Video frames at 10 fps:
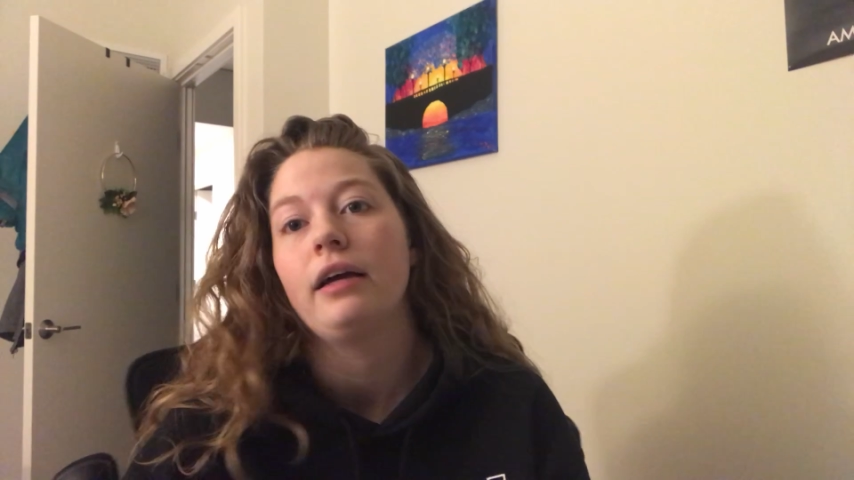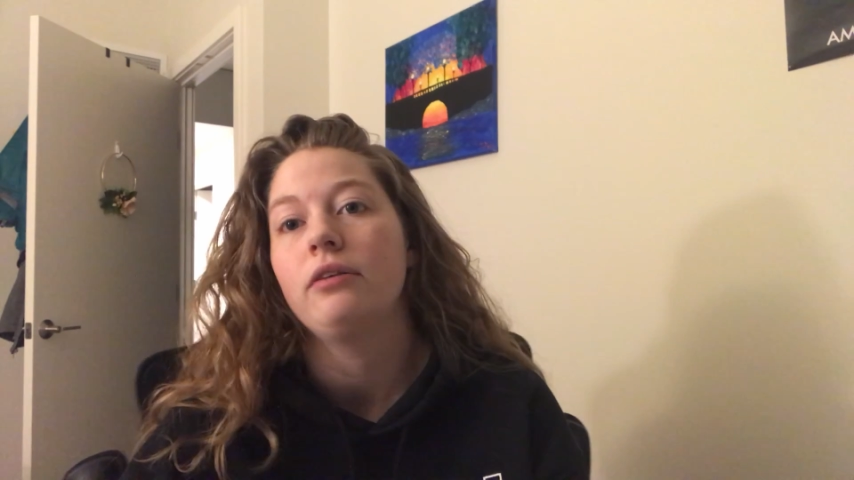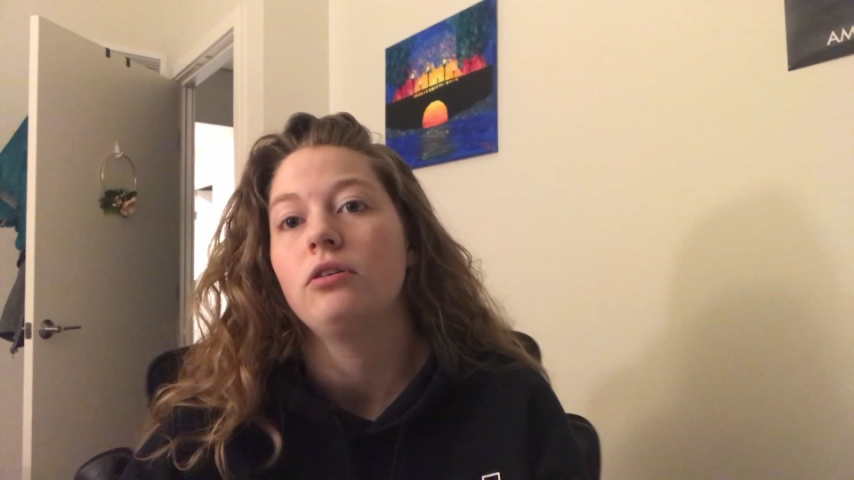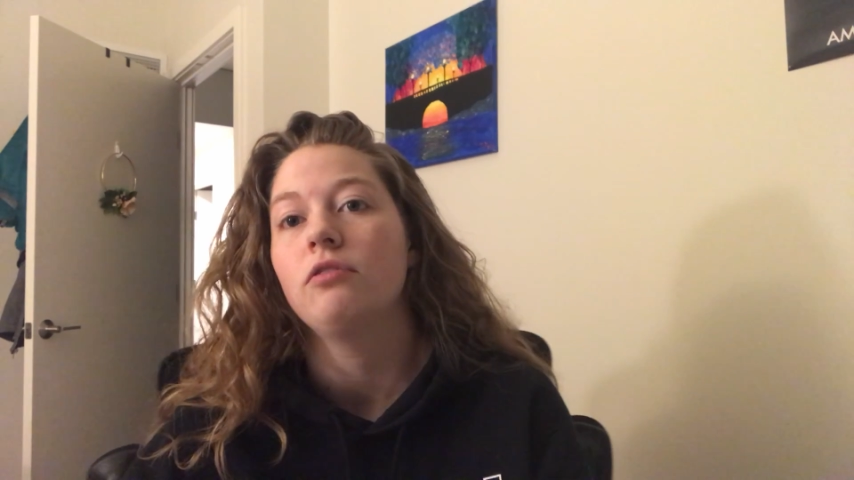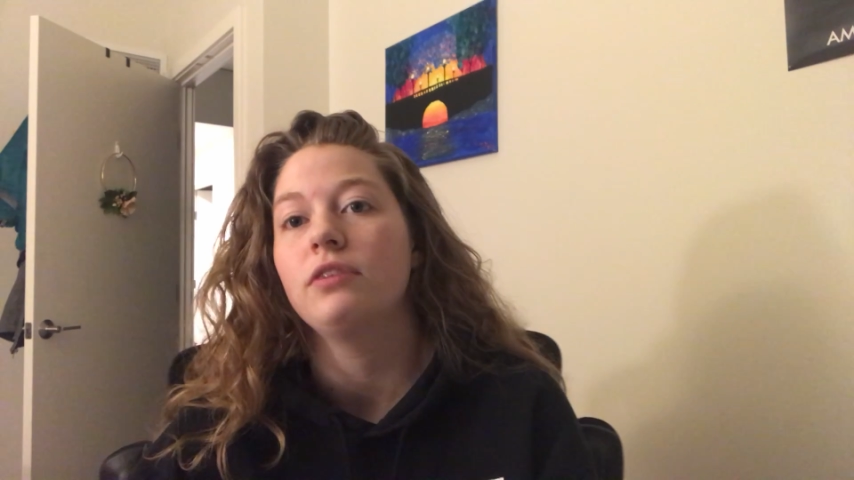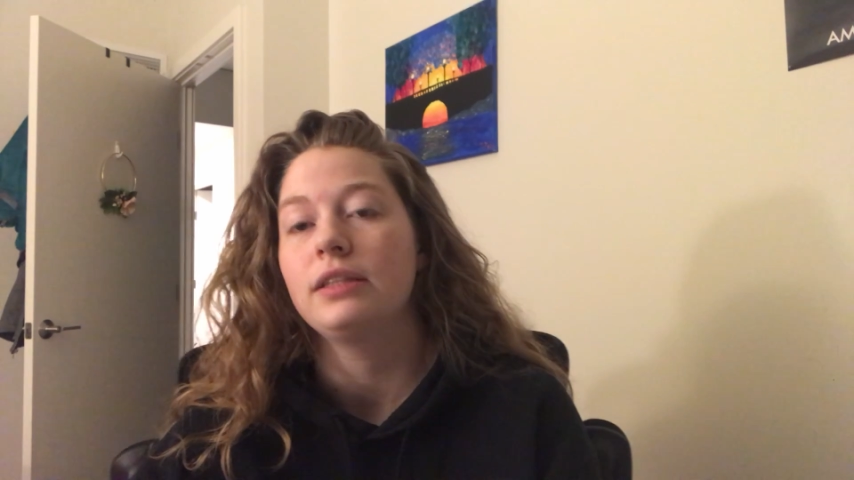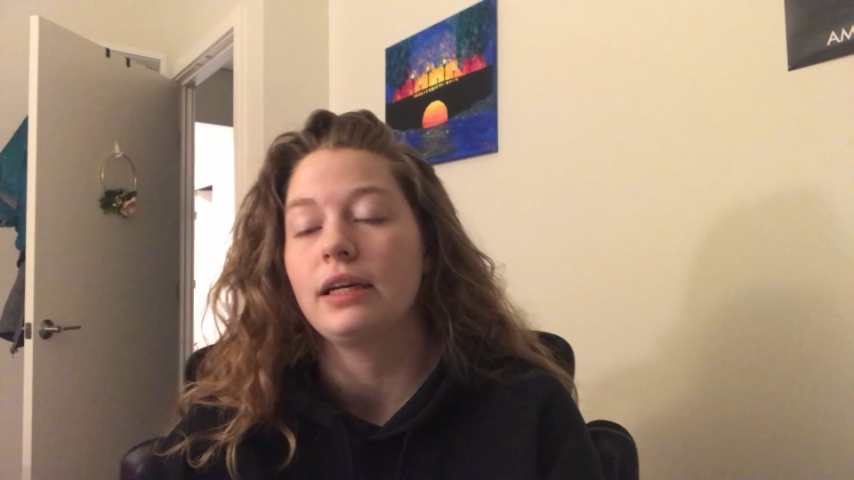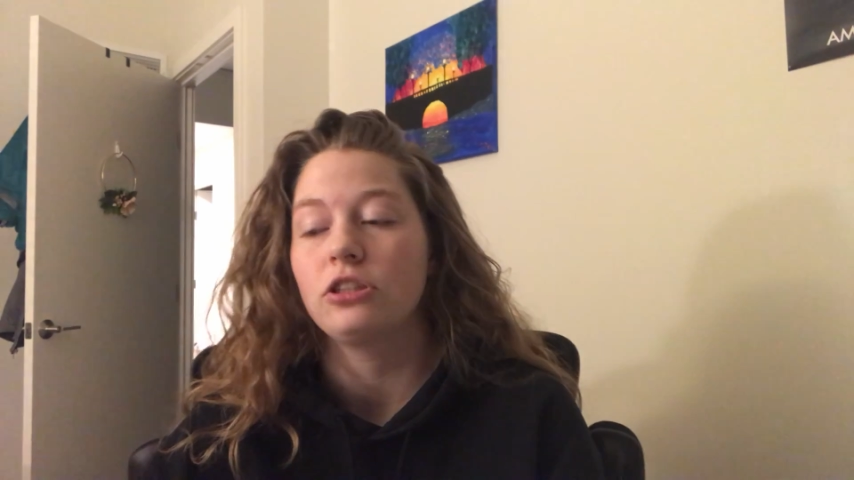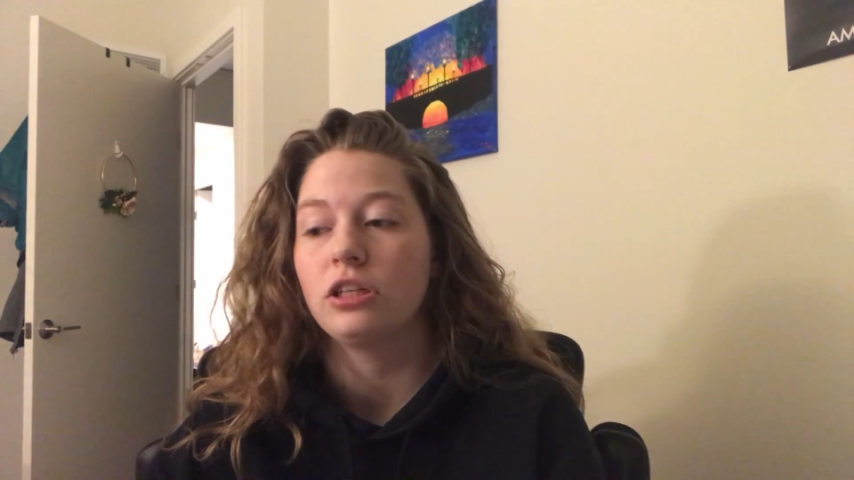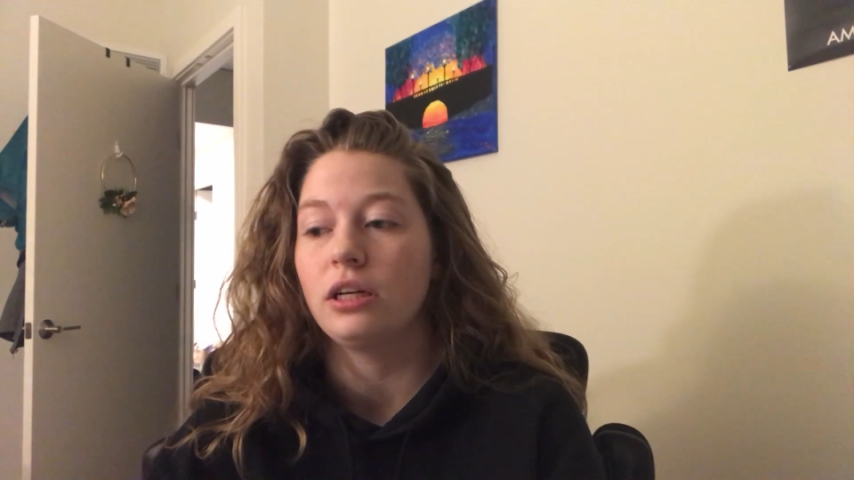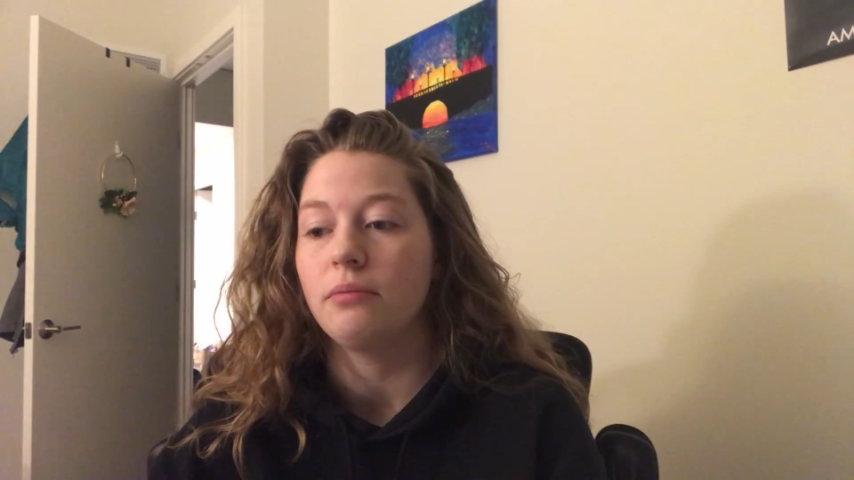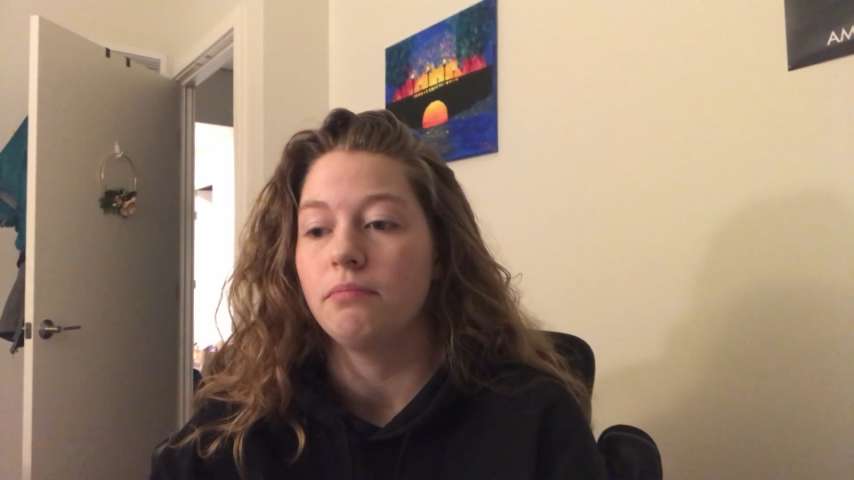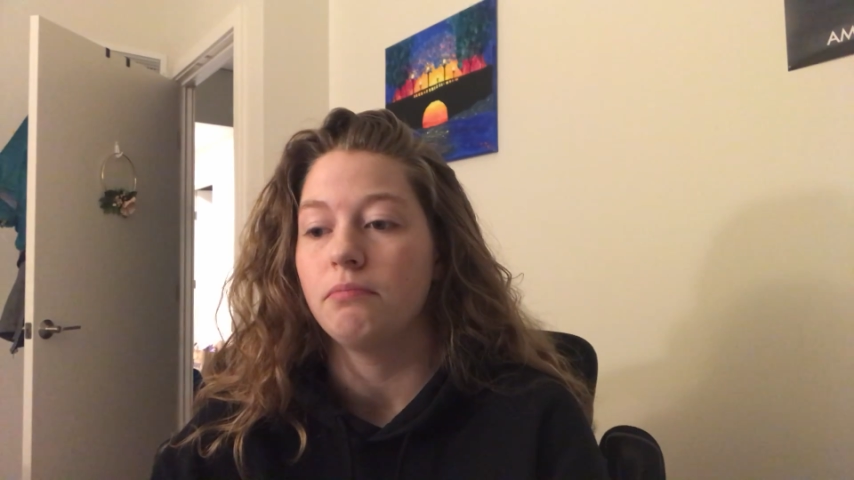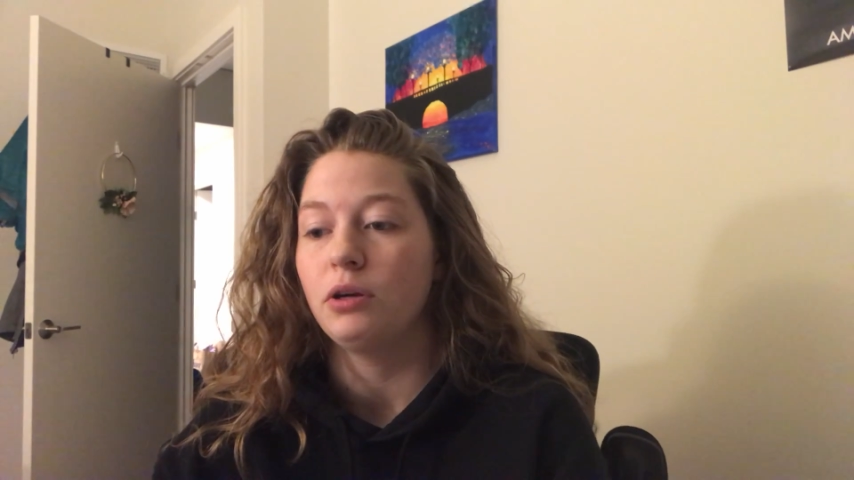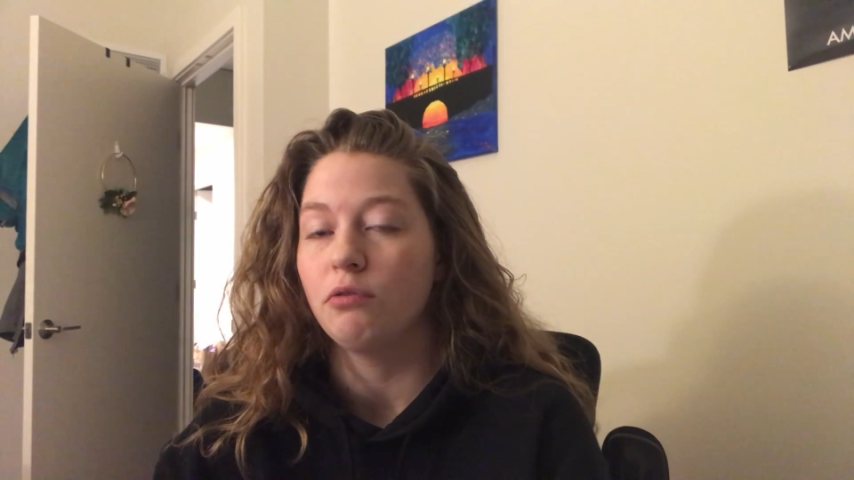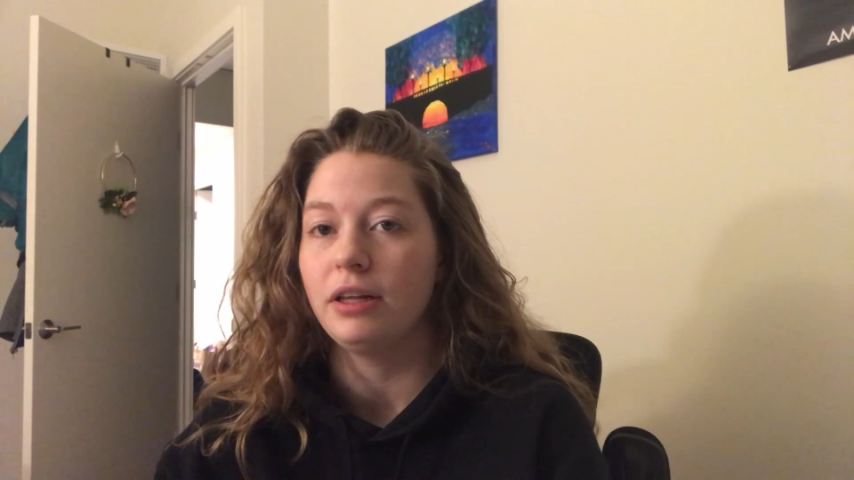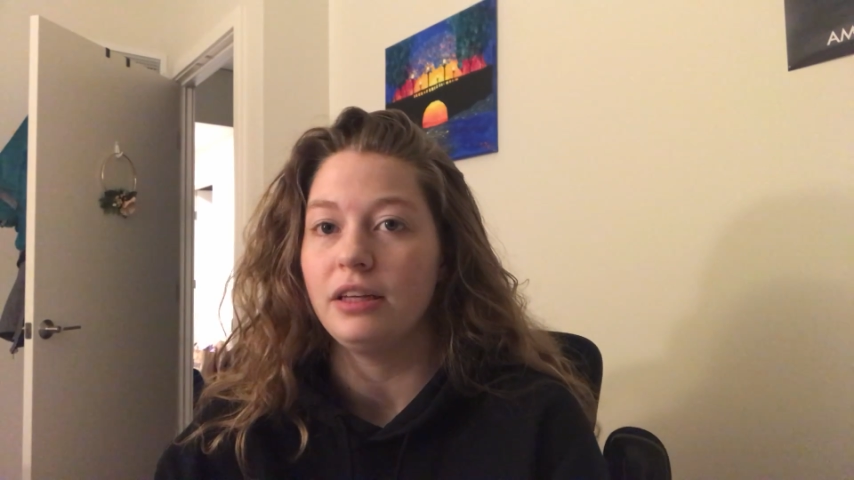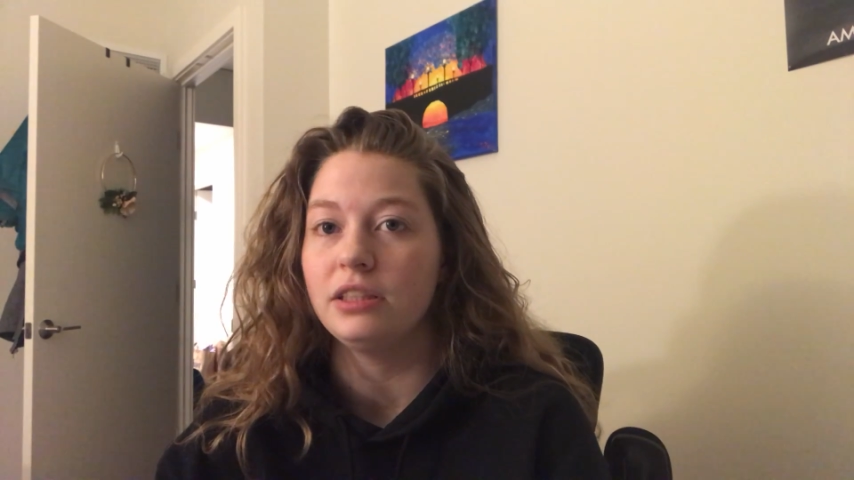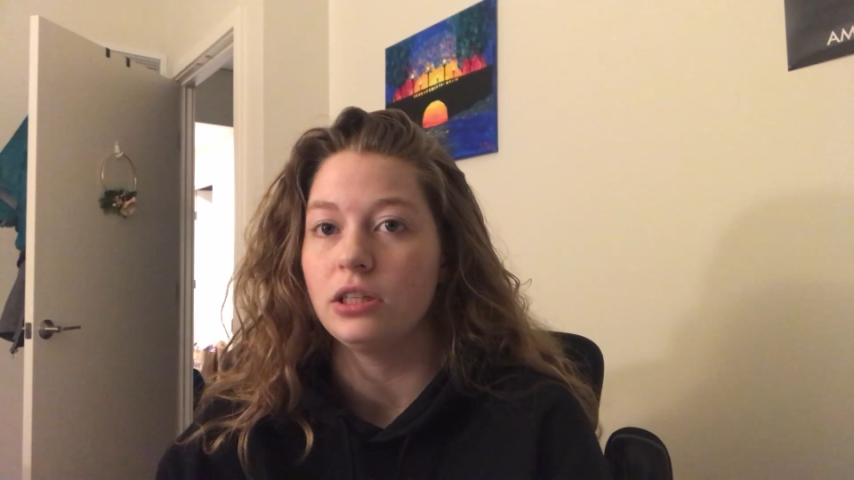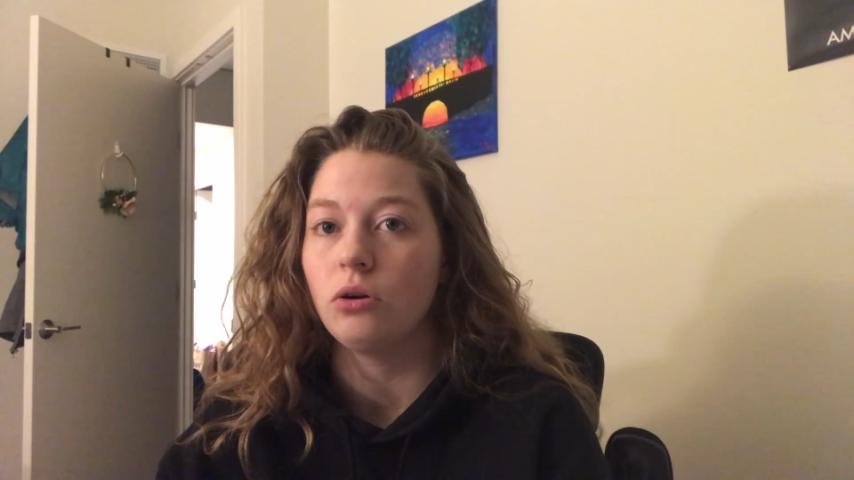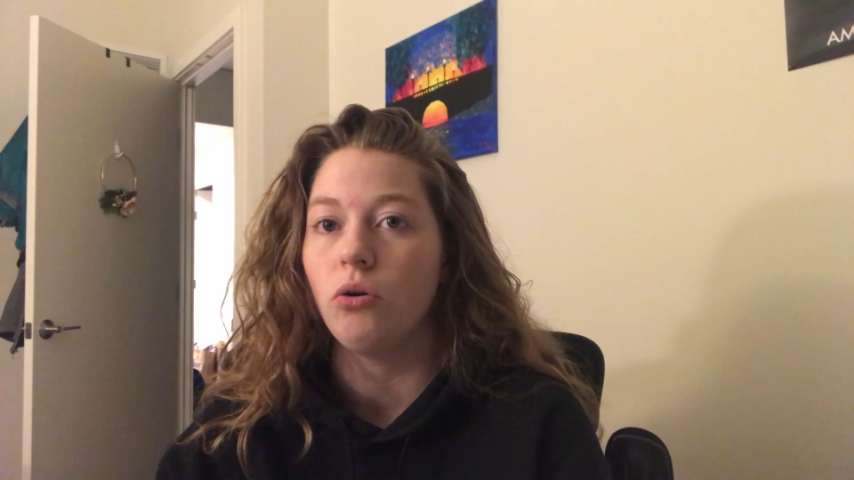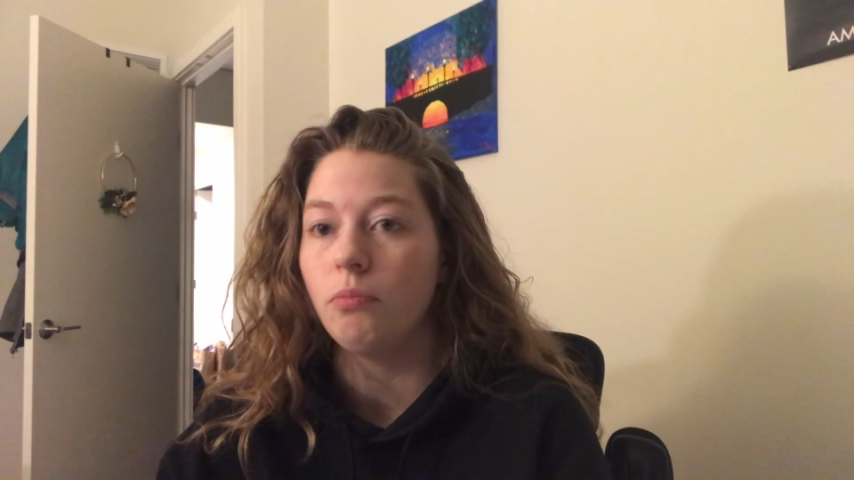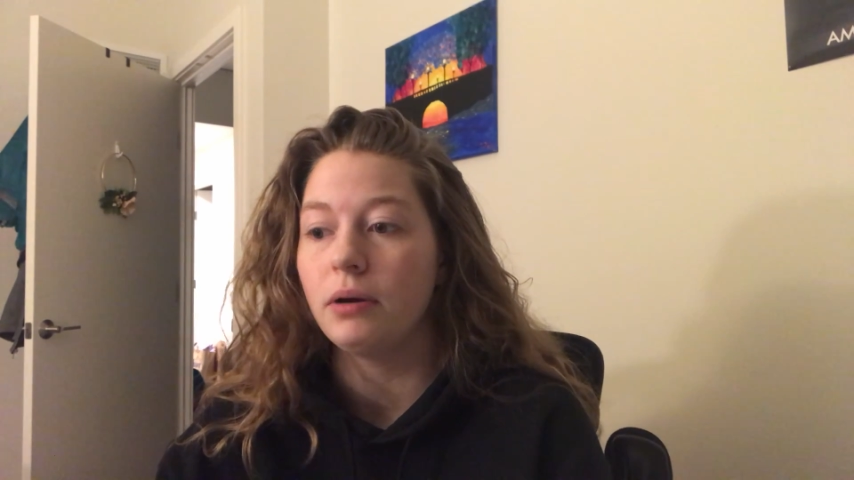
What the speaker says: I don't know if it's actually gonna be a realistic goal,